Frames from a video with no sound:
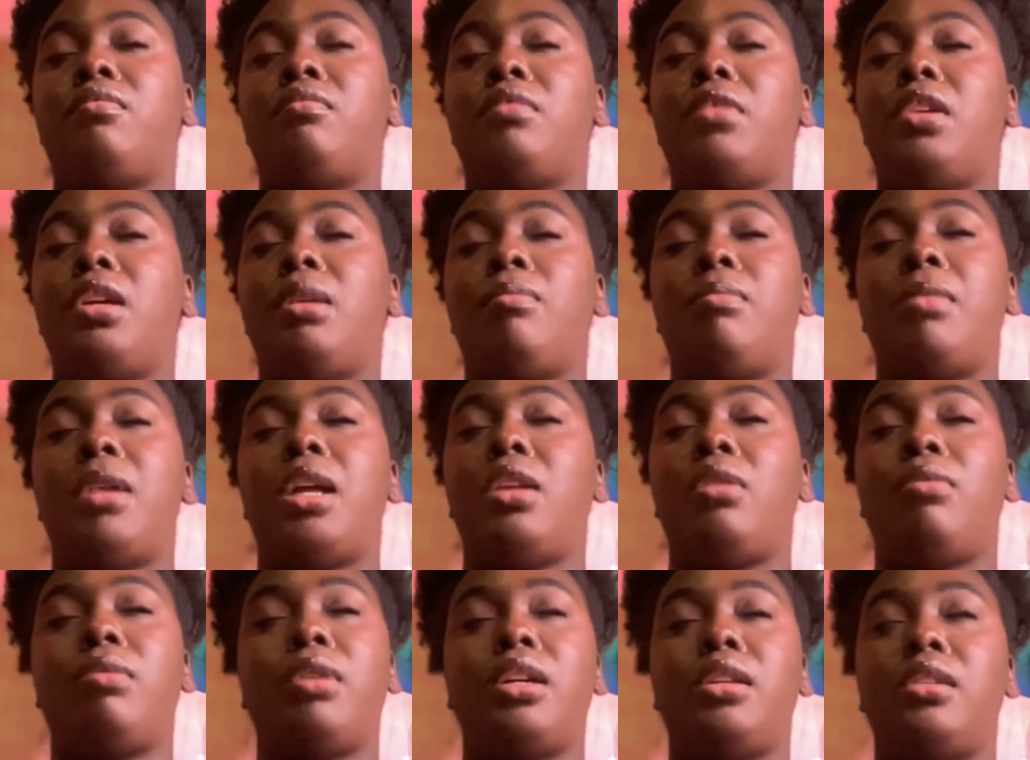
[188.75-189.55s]
in many
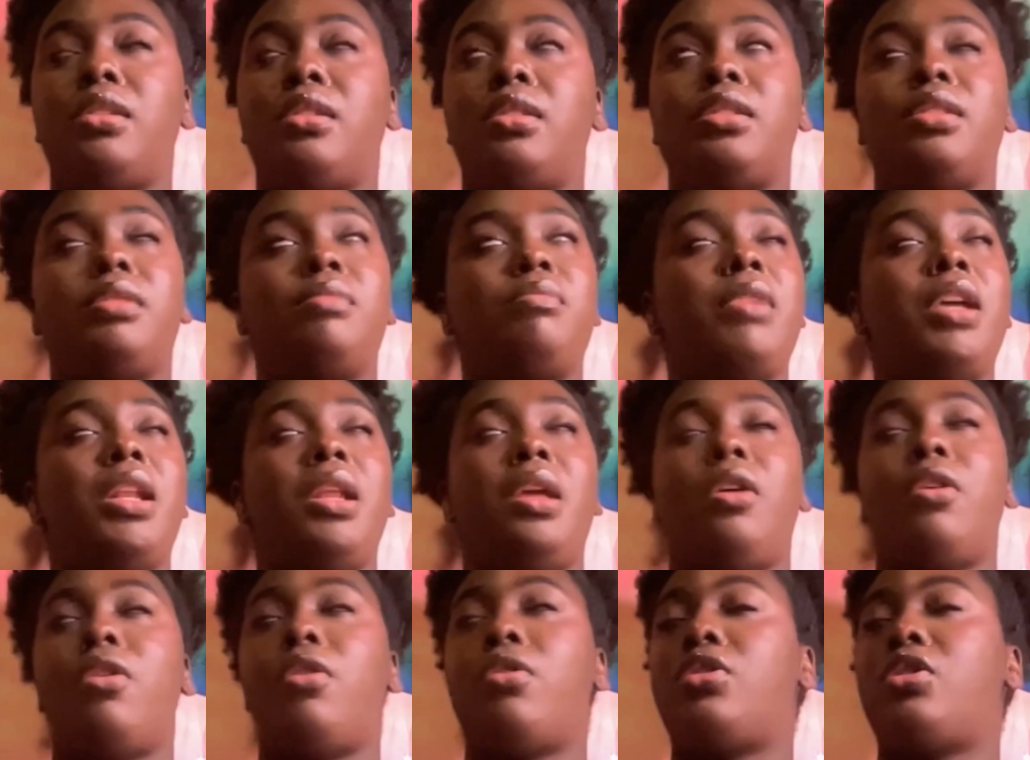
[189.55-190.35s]
ways, many
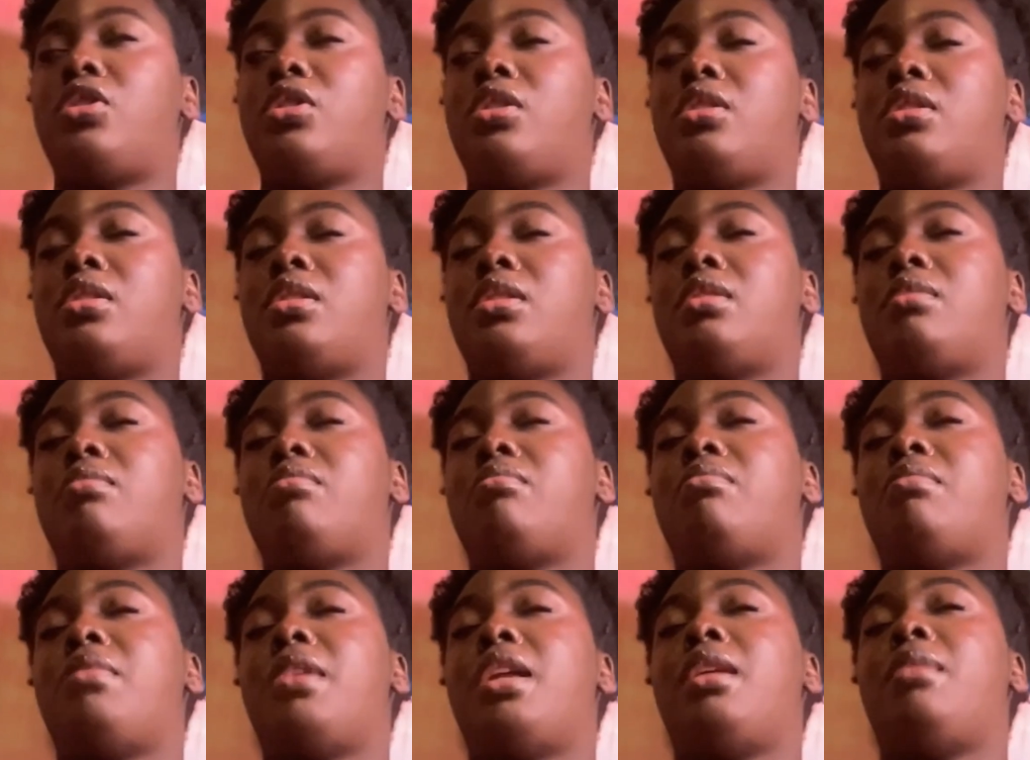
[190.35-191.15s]
cultures,
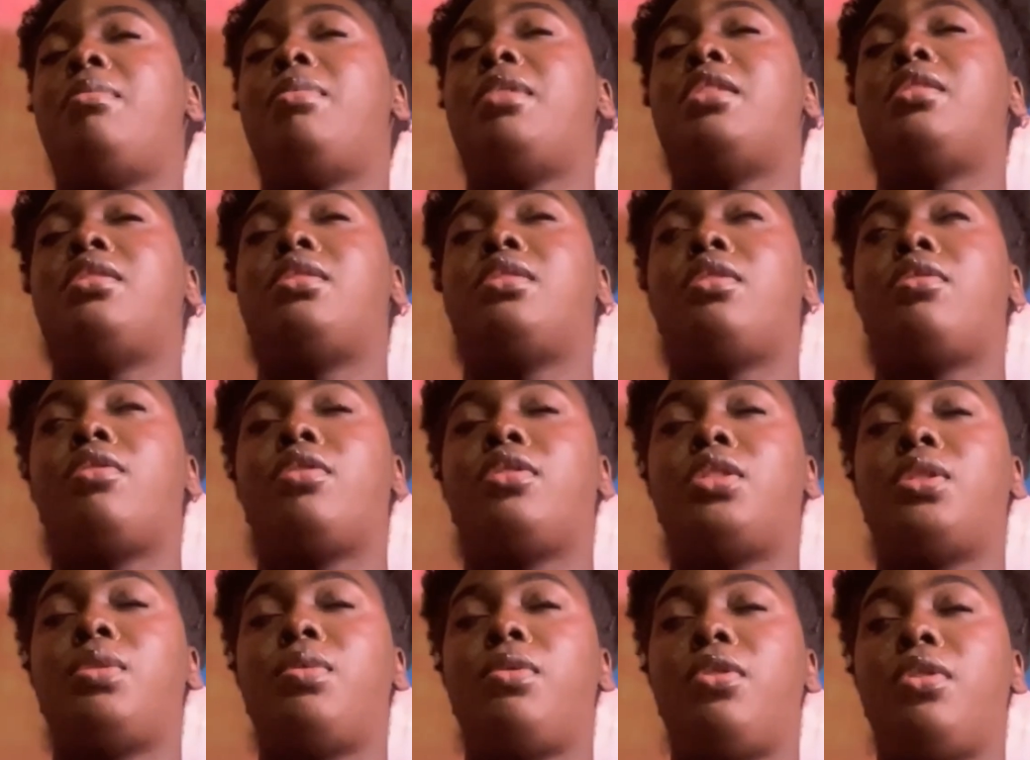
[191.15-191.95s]
many places
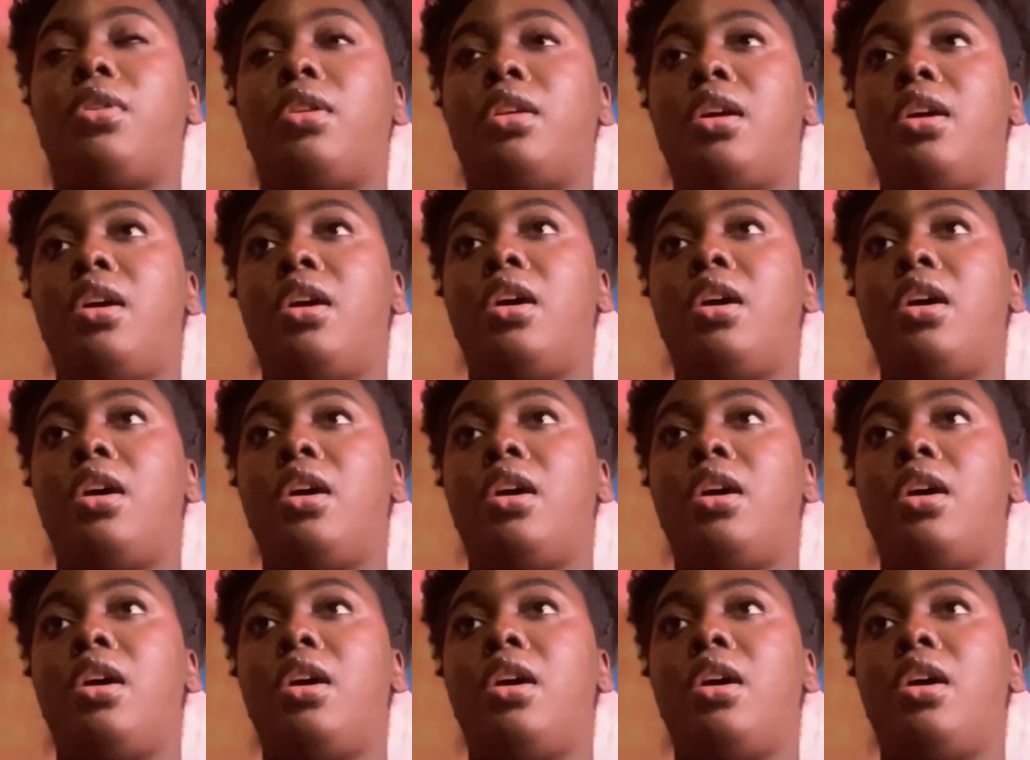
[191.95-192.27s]
across the world,